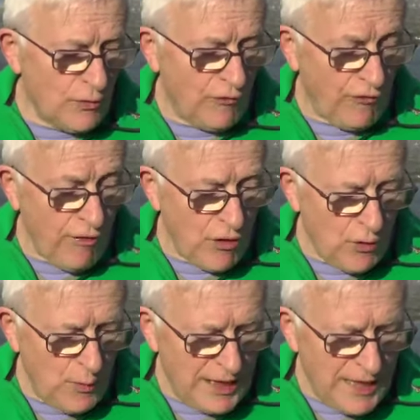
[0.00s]
and
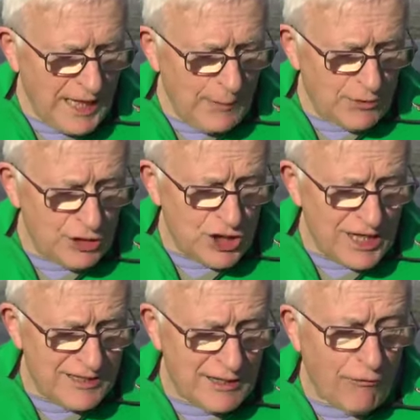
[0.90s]
fro we leap and
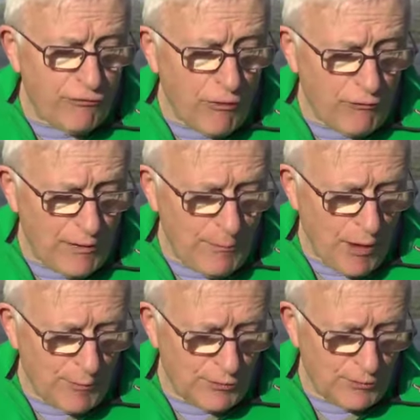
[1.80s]
chase the frothy
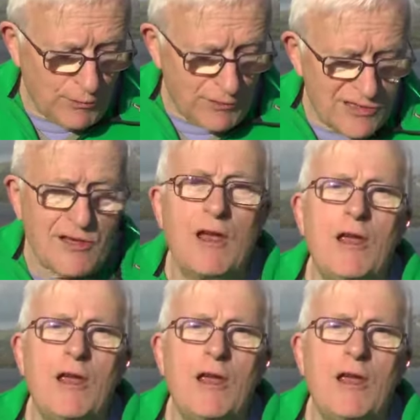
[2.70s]
bubbles,